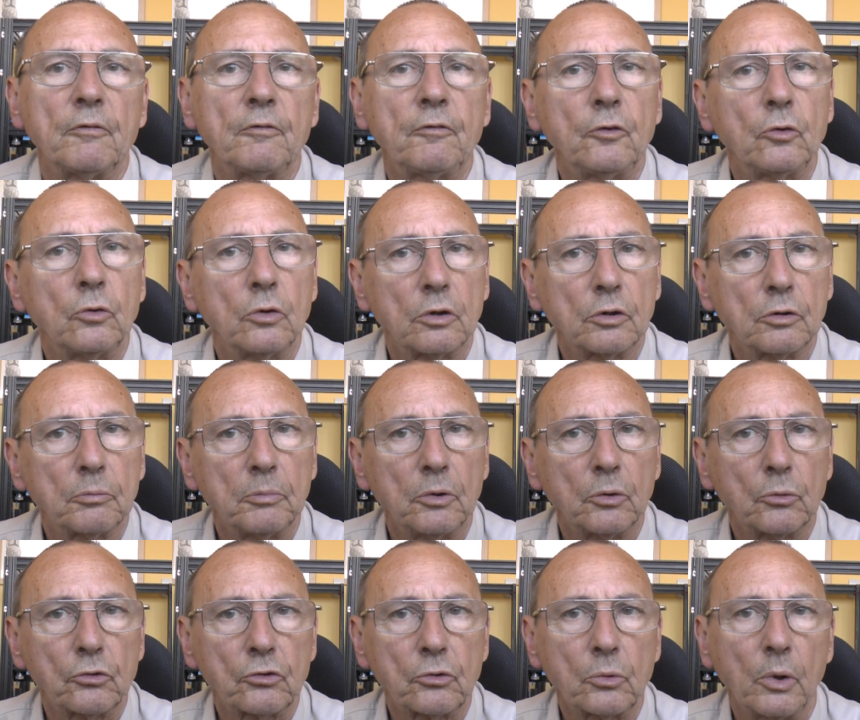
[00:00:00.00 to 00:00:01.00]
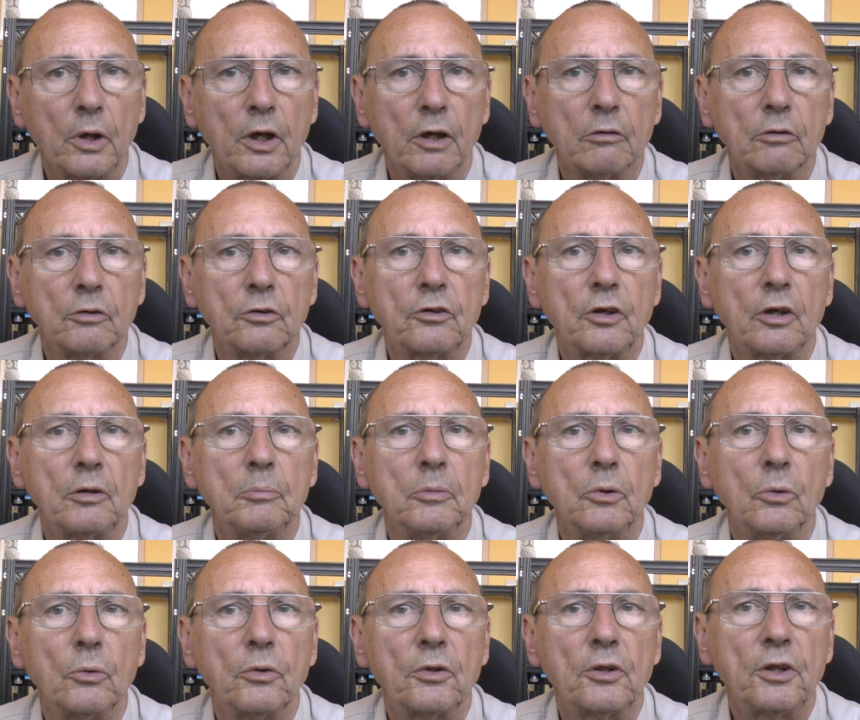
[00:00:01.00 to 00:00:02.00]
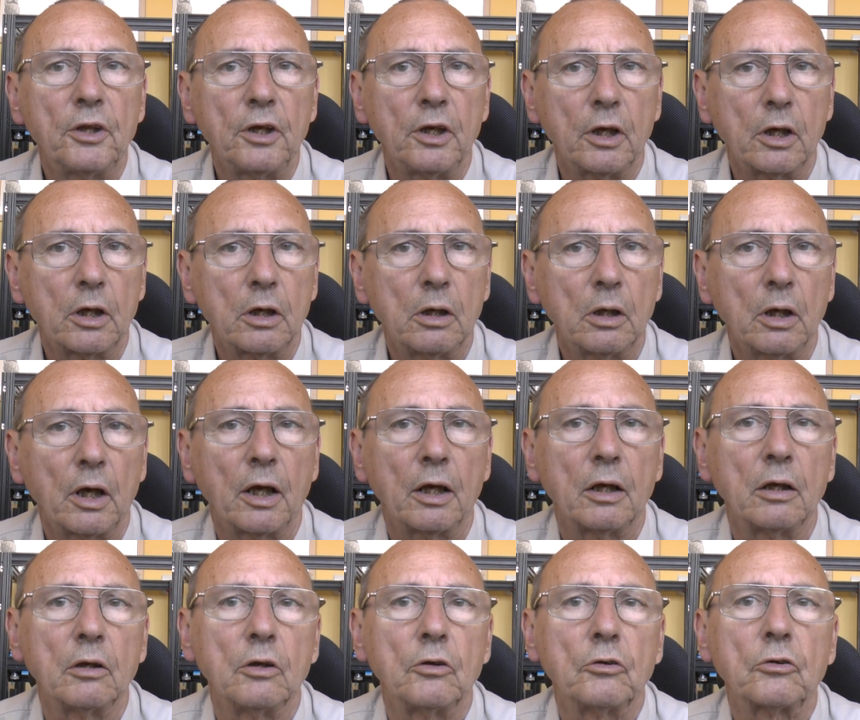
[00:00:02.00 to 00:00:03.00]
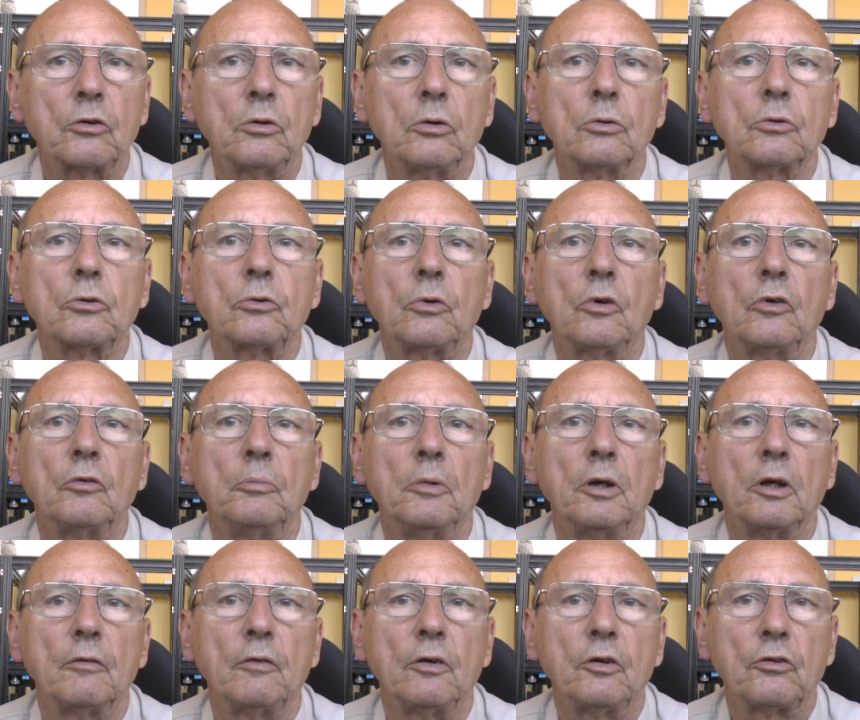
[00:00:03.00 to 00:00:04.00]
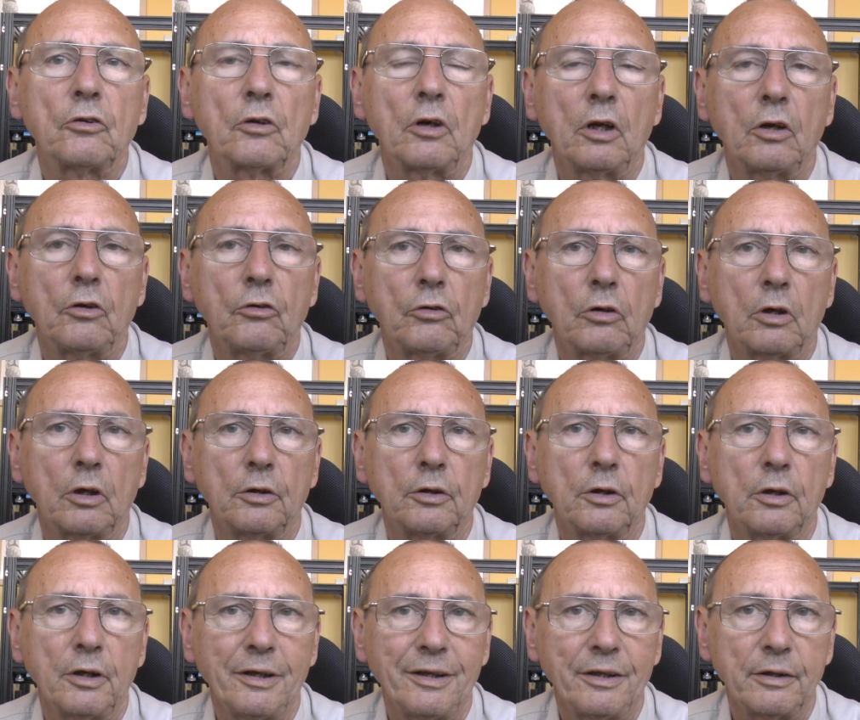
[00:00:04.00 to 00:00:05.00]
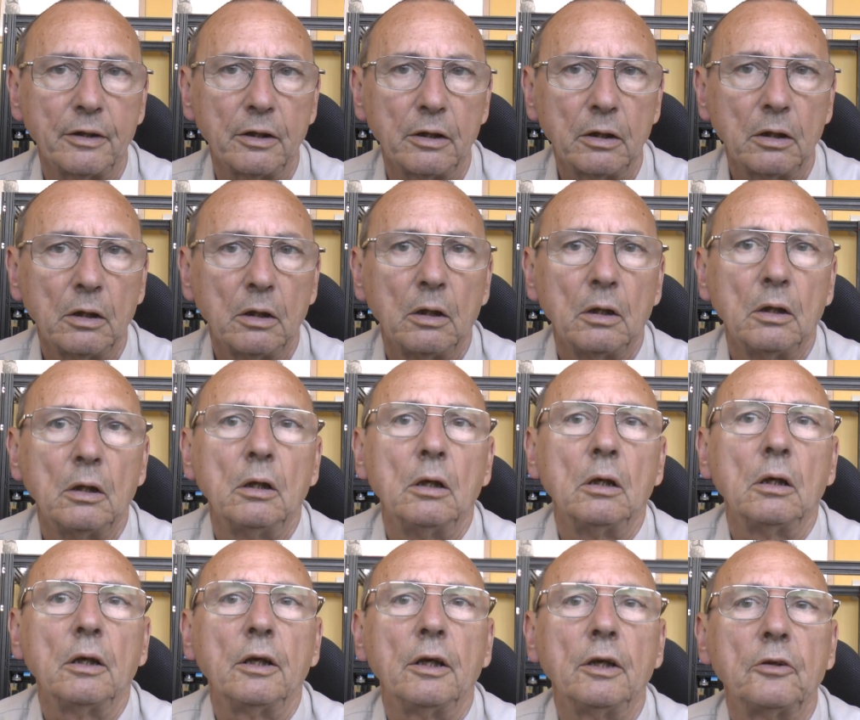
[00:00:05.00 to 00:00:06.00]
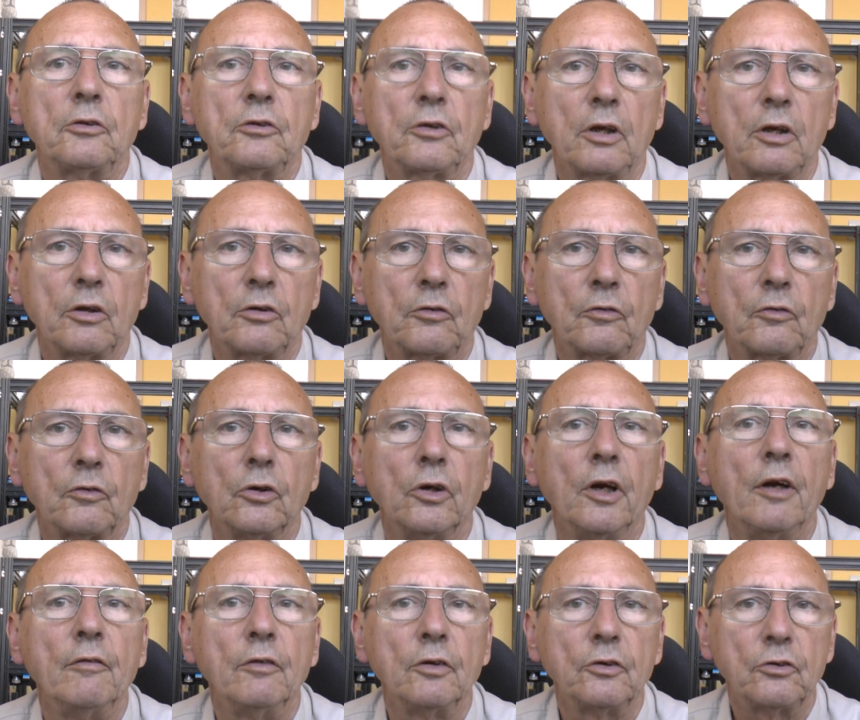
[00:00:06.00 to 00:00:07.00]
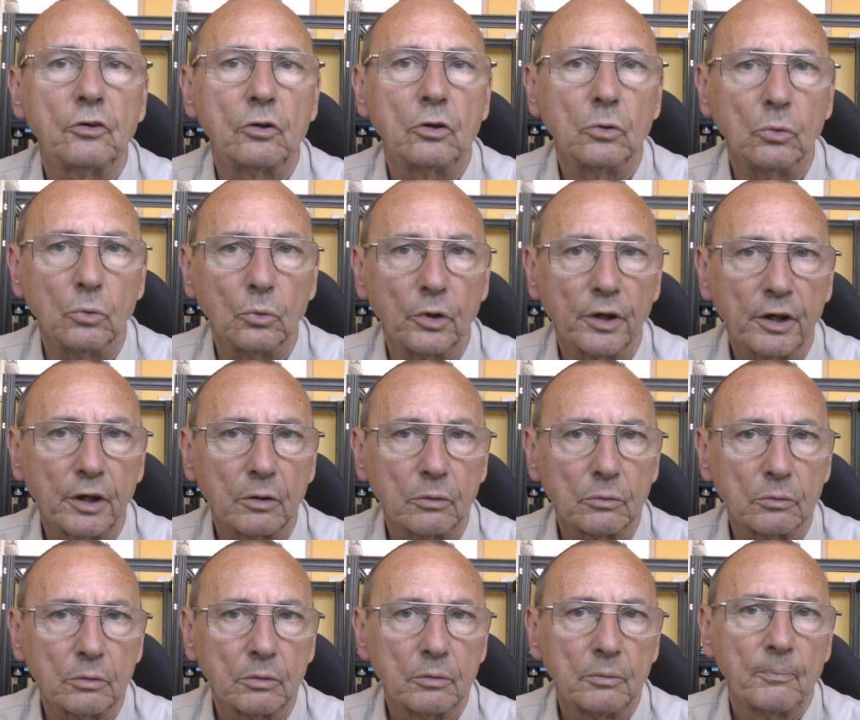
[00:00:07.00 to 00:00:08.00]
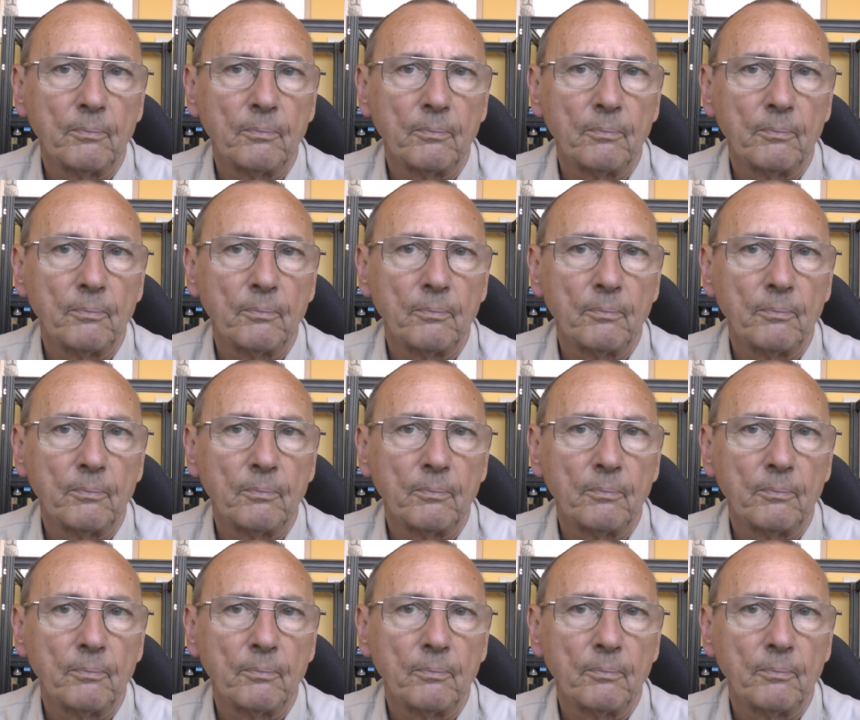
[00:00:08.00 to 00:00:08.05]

400 mil square and 10 mil thick and it's got 12 mil of insulation underneath it it takes forever to cool down